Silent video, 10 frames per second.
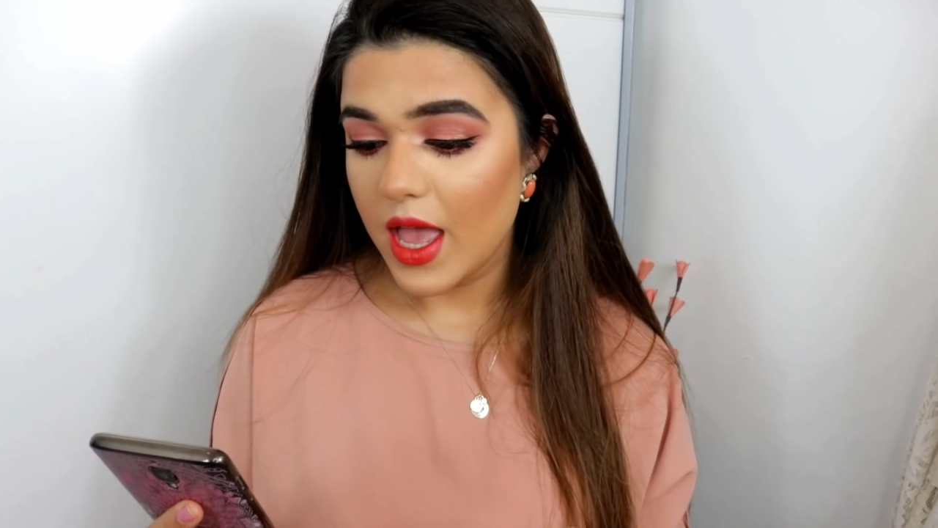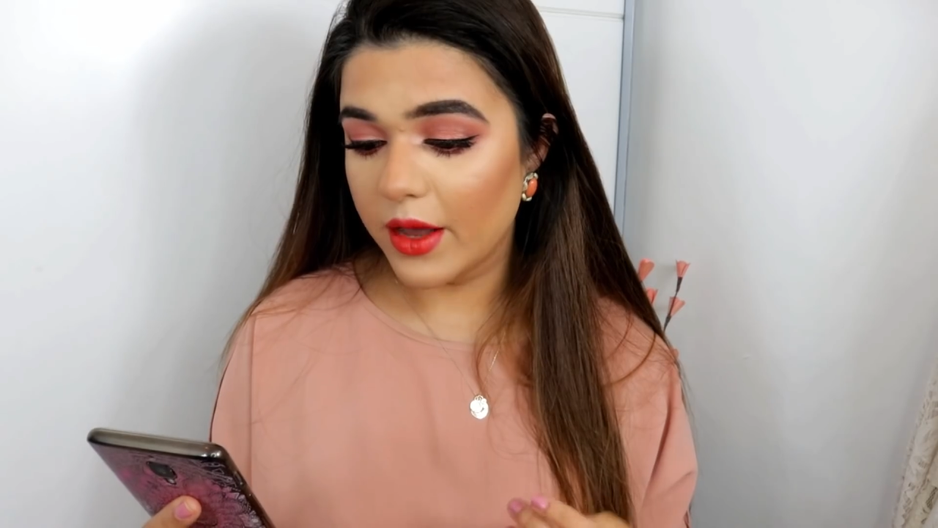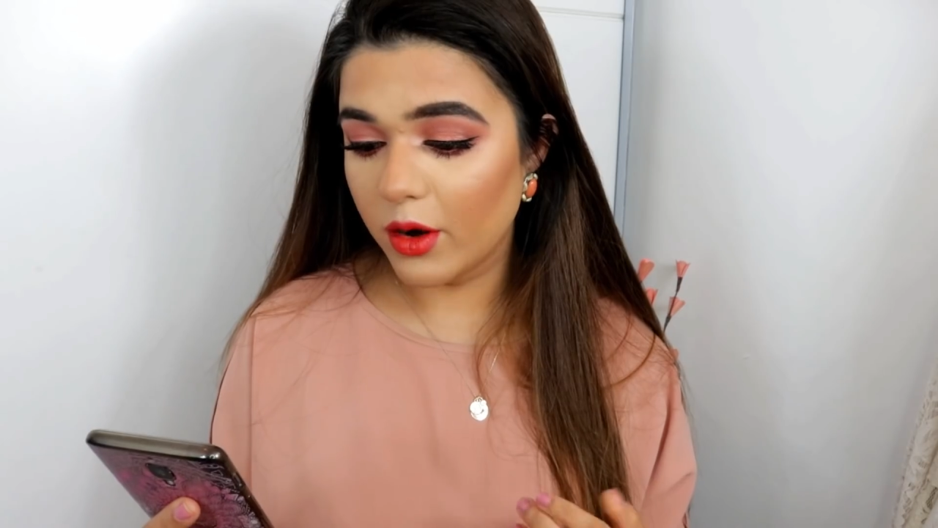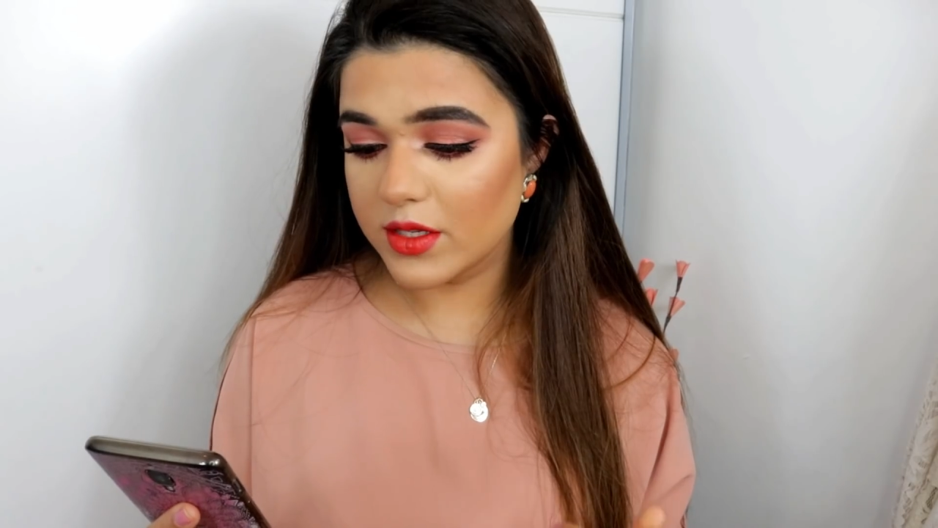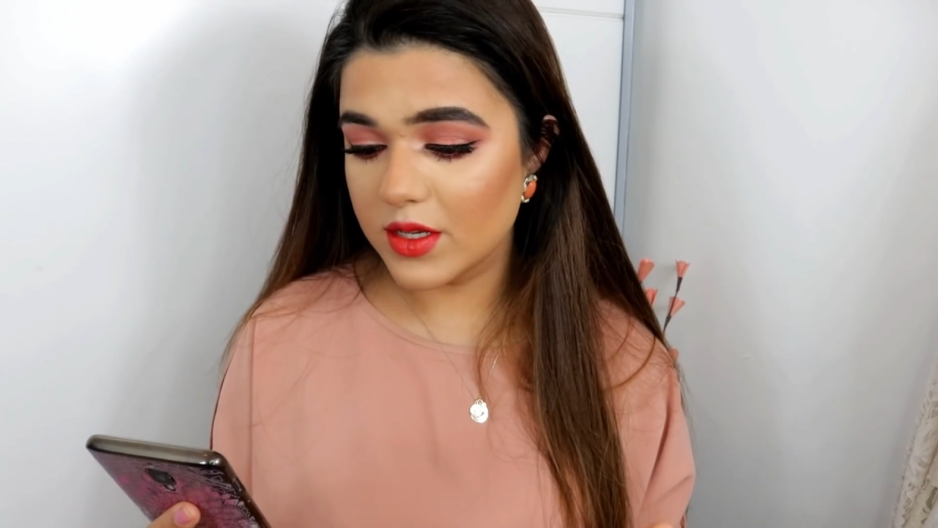
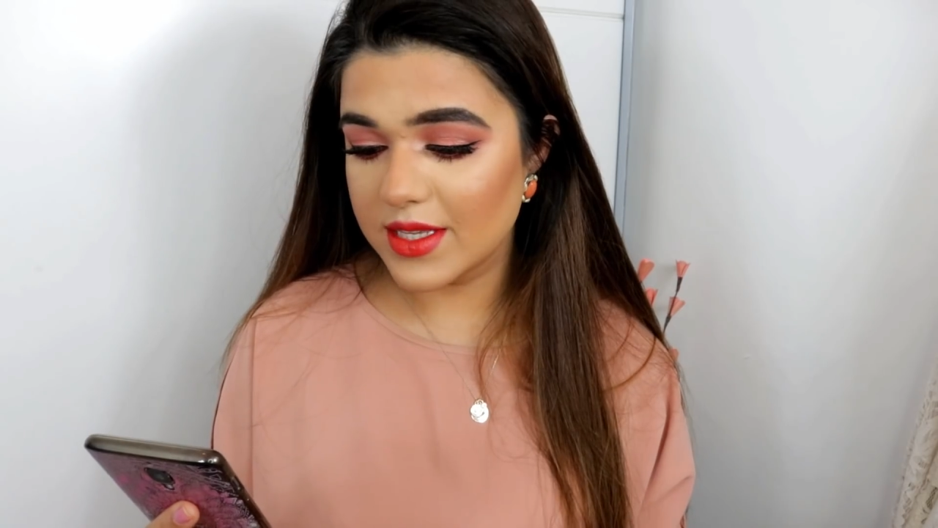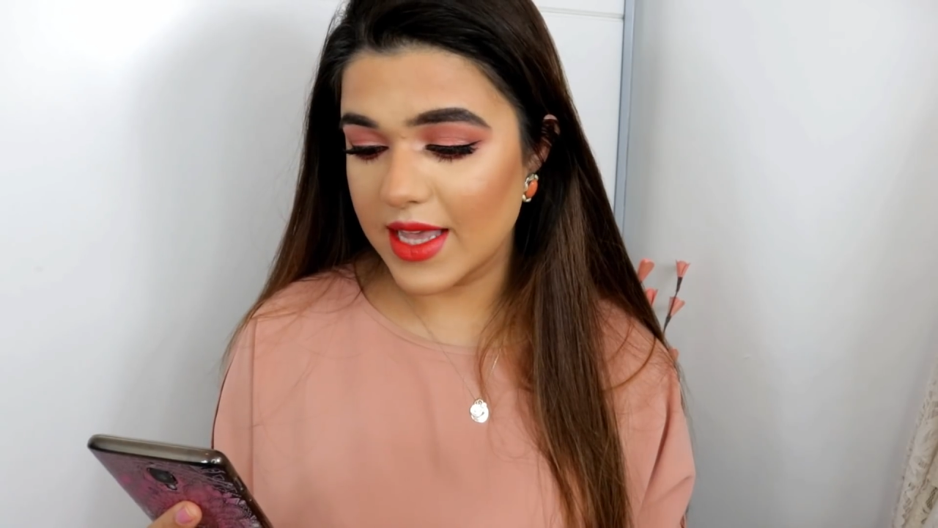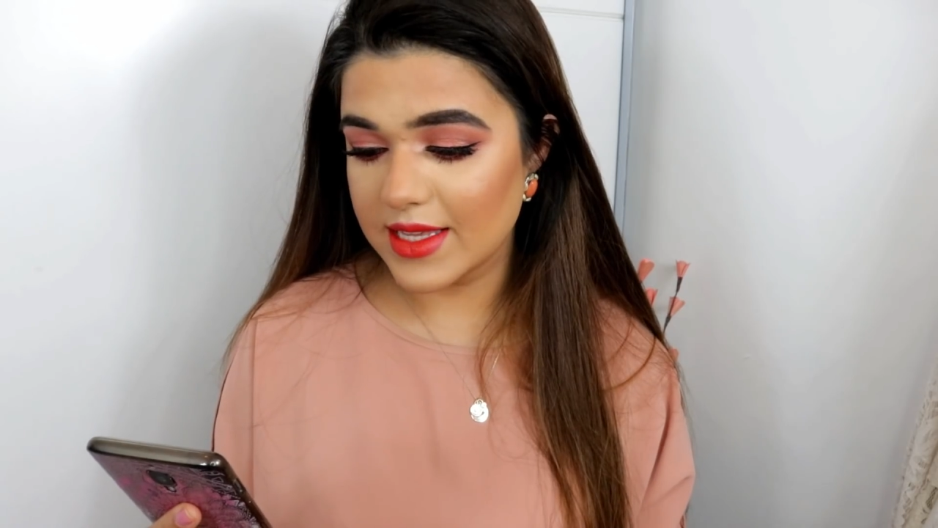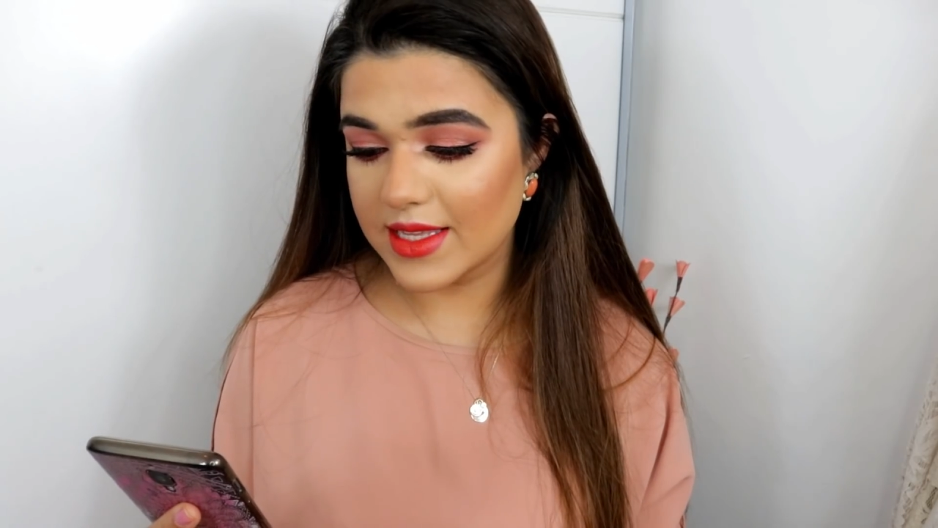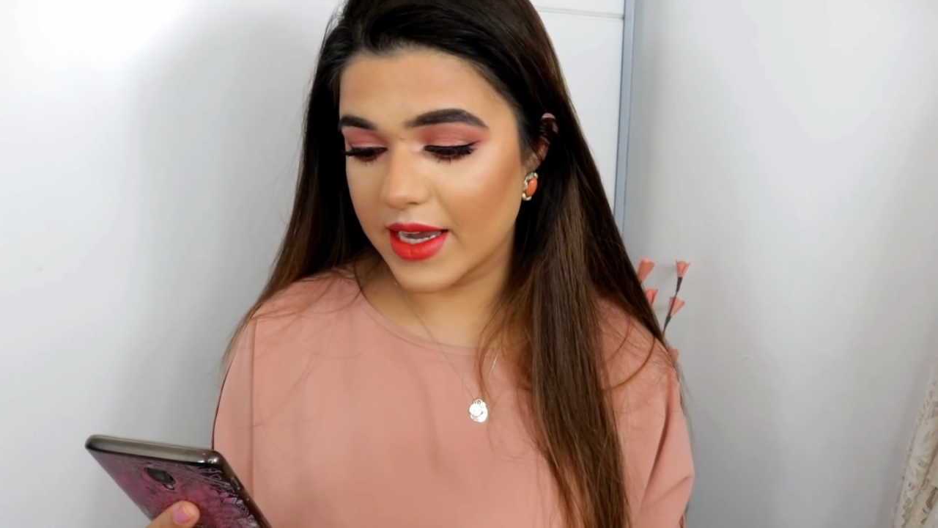It also
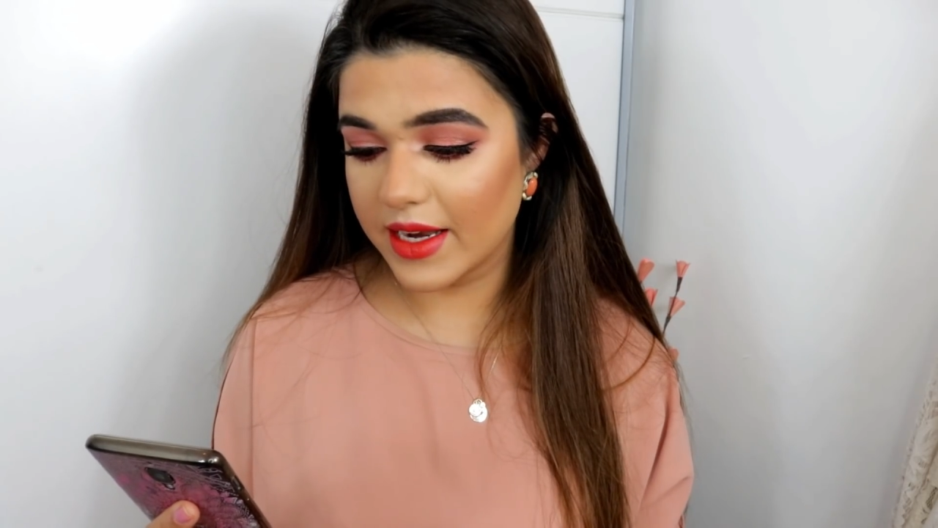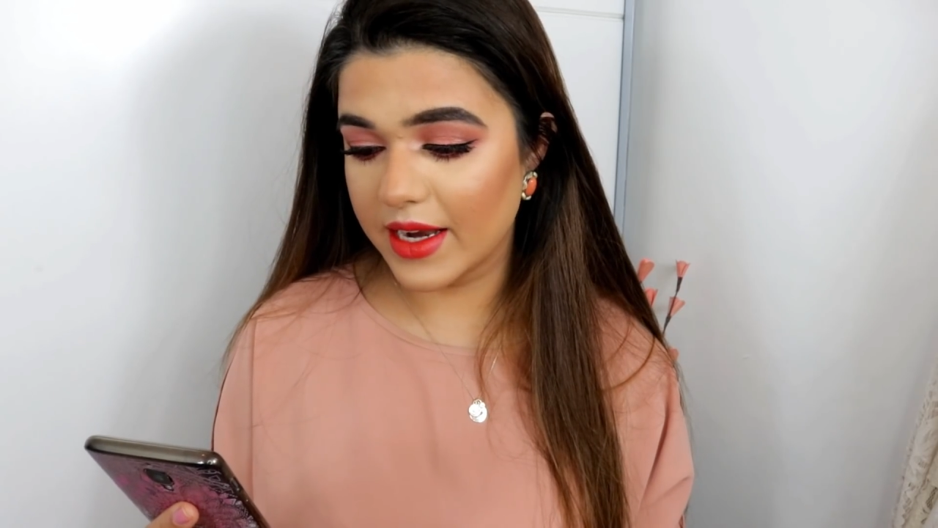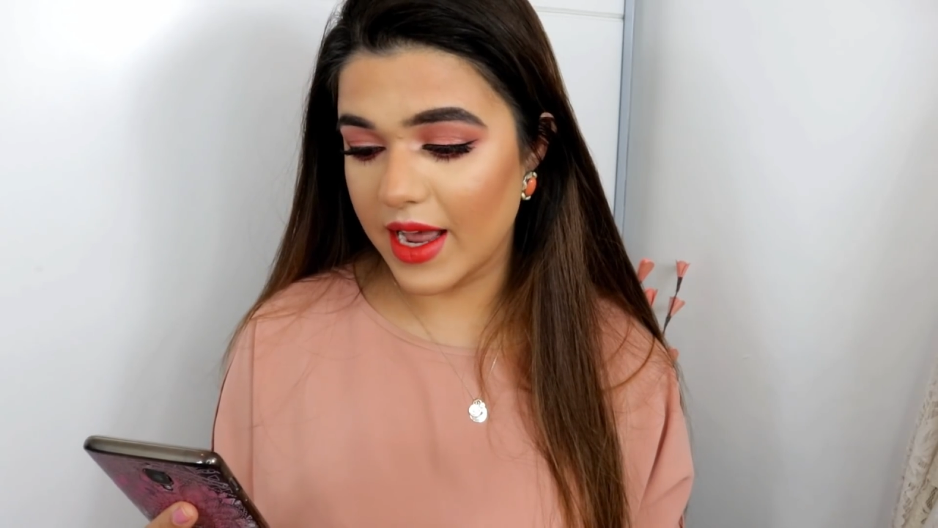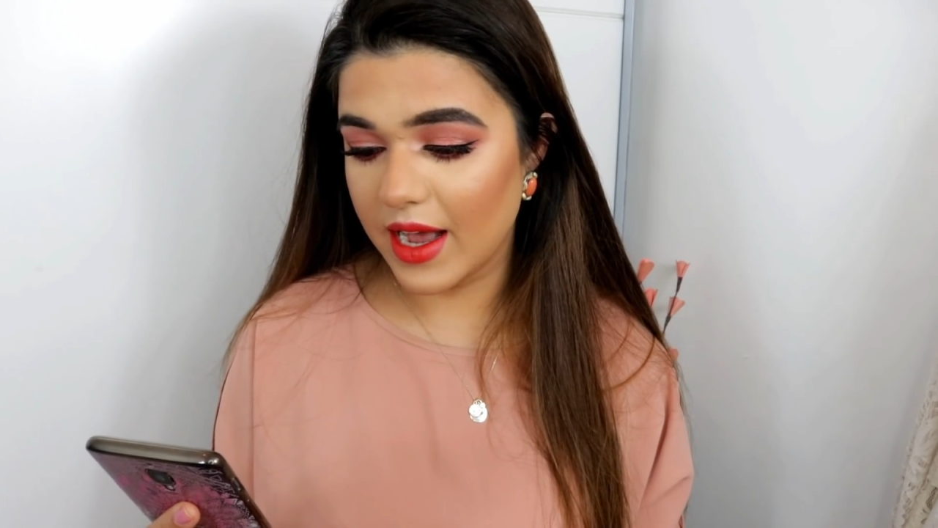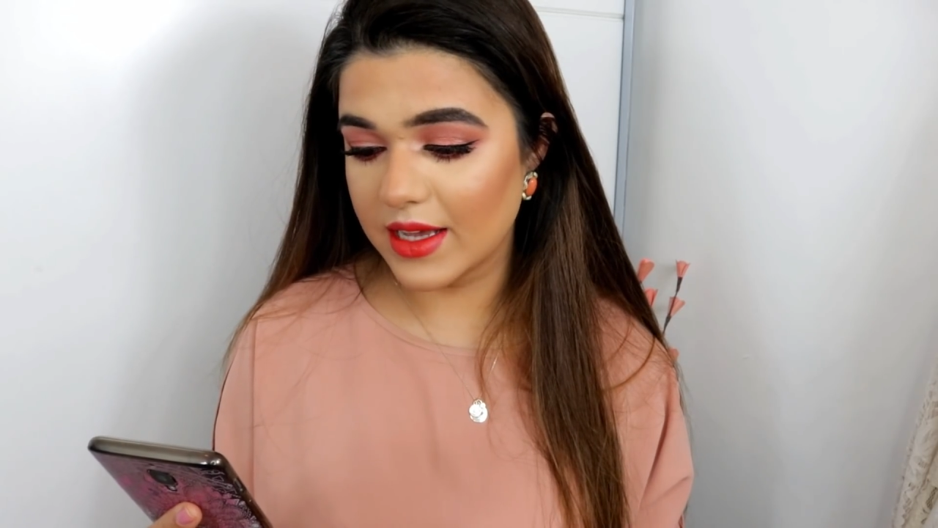says that it
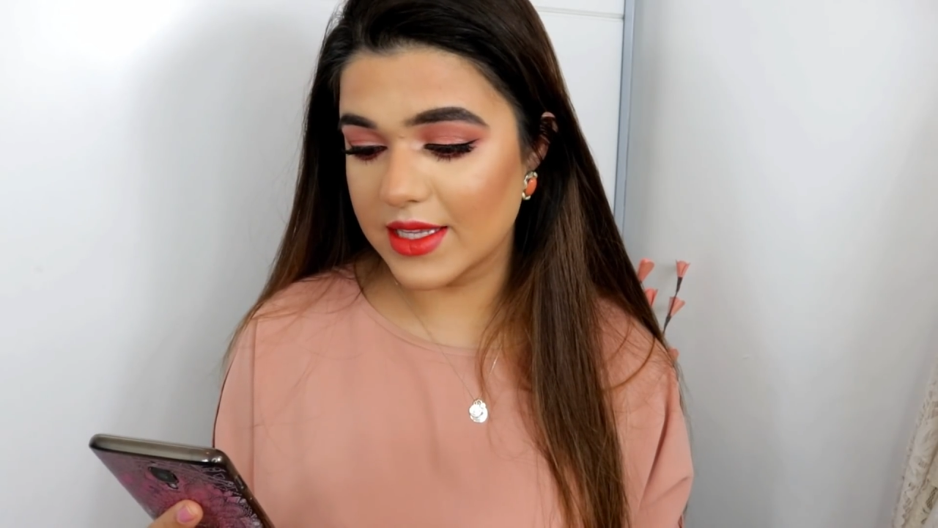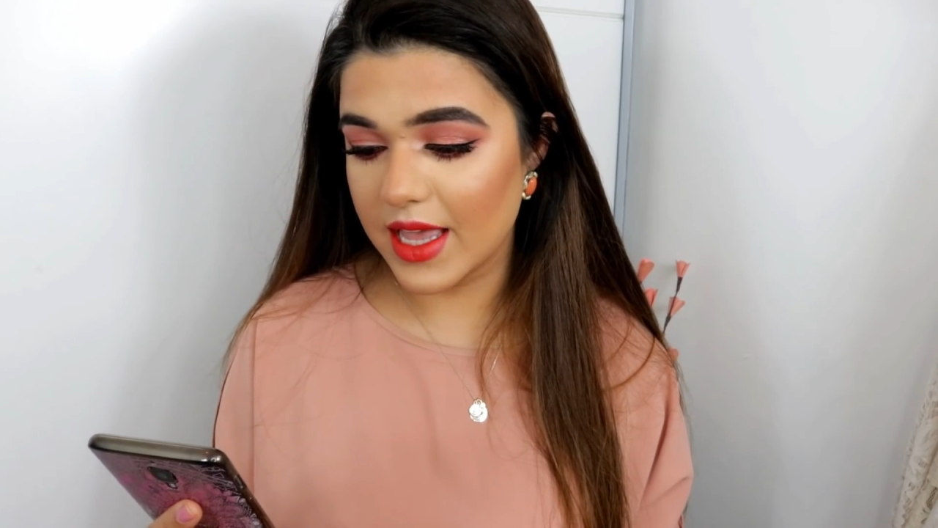has